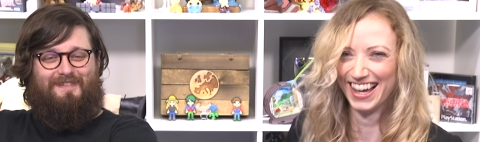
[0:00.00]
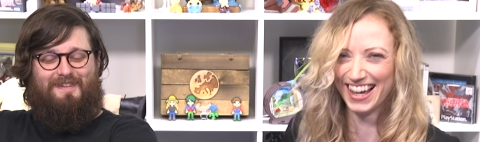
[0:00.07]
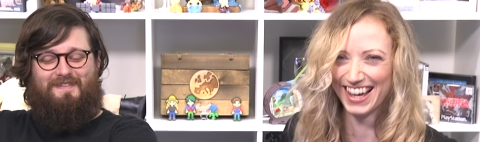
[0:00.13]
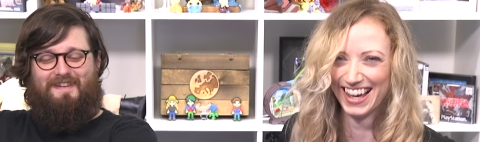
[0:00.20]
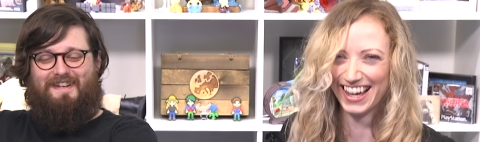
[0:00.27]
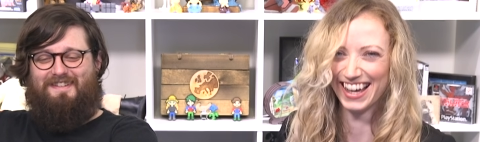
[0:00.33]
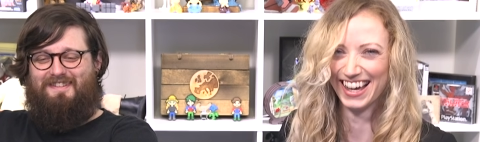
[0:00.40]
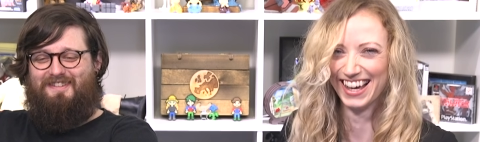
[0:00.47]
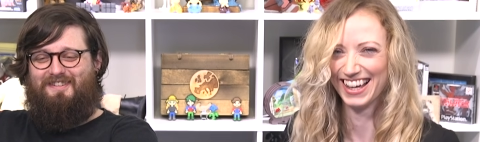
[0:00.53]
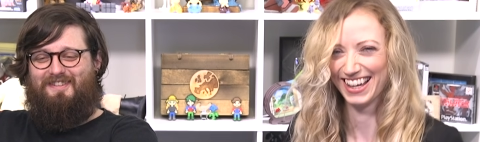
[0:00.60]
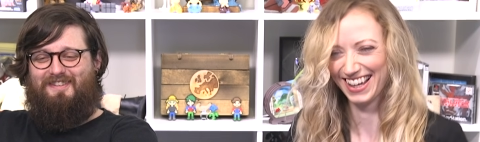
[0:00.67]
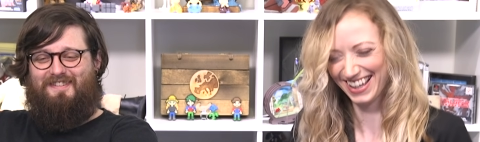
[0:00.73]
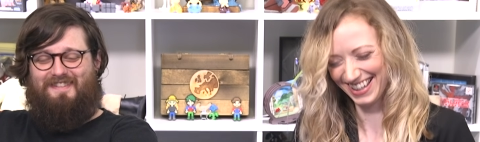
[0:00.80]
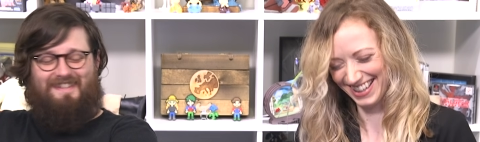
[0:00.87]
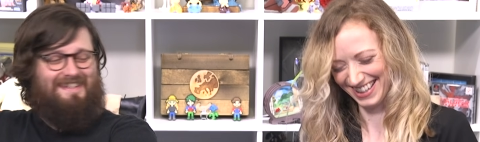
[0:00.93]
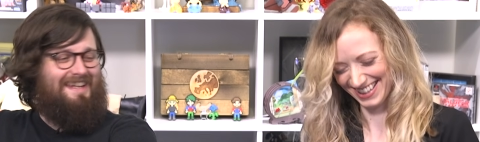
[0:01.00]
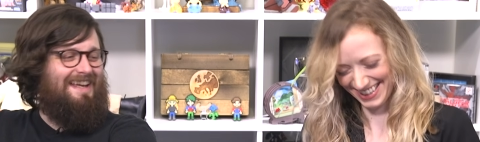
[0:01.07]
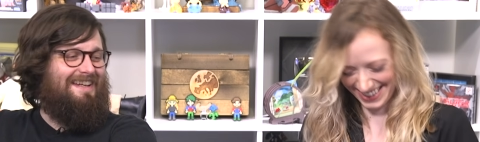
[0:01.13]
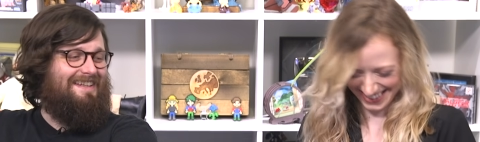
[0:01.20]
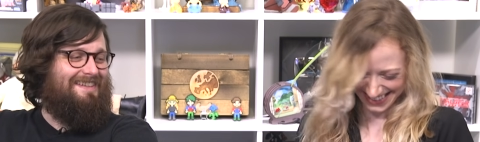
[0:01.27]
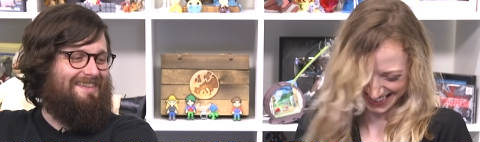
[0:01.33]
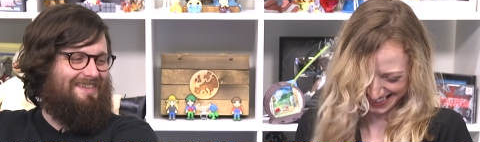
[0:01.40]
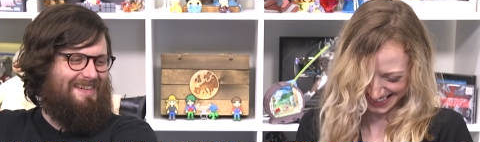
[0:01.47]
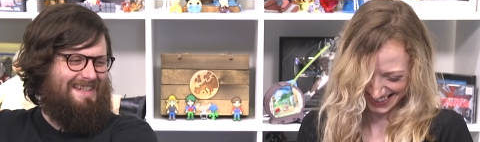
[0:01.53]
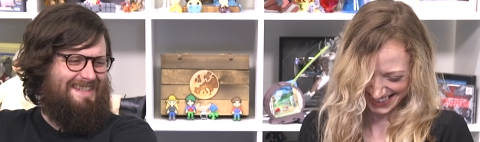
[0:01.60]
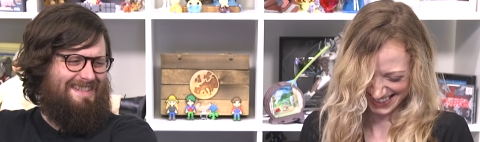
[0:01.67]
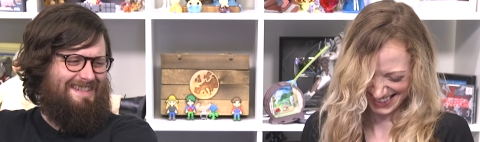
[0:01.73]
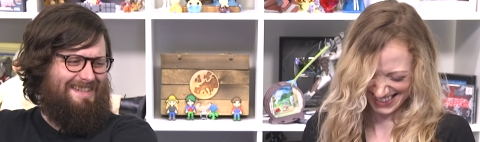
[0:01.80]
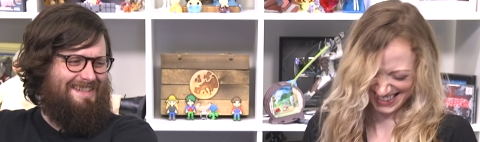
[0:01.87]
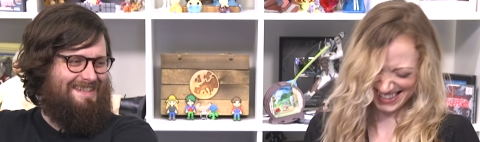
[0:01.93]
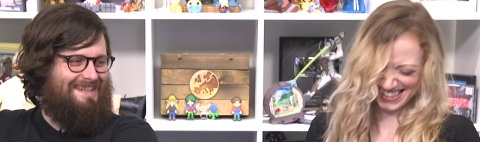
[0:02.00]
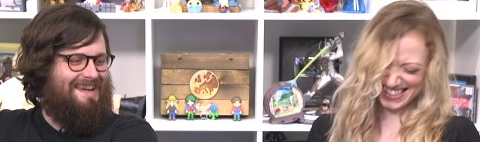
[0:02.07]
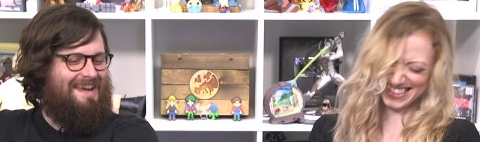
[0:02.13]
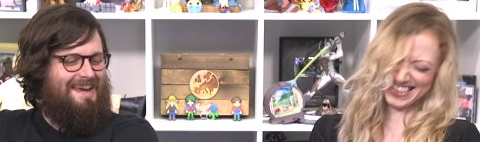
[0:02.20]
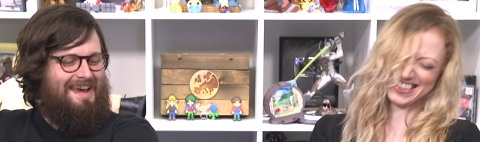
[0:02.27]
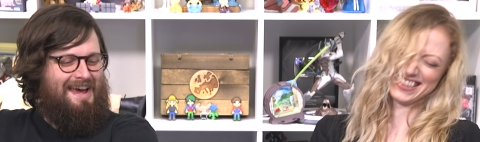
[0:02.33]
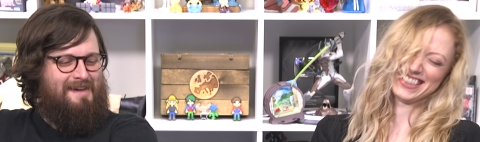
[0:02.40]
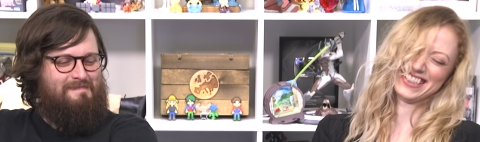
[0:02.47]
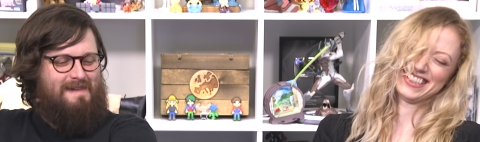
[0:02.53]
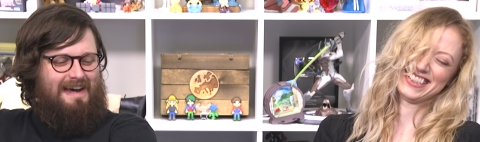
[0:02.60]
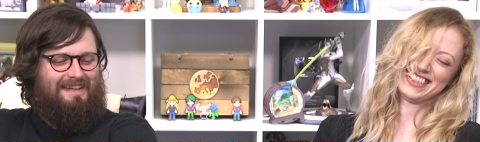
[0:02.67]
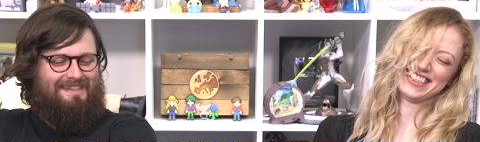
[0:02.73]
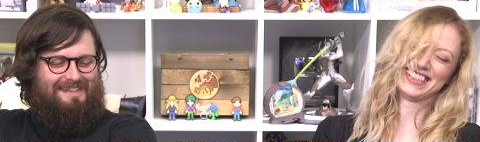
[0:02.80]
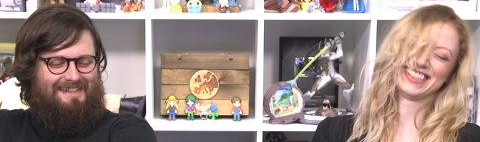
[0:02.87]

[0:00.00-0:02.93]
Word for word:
Speaker 1: we've answered all of the salient questions about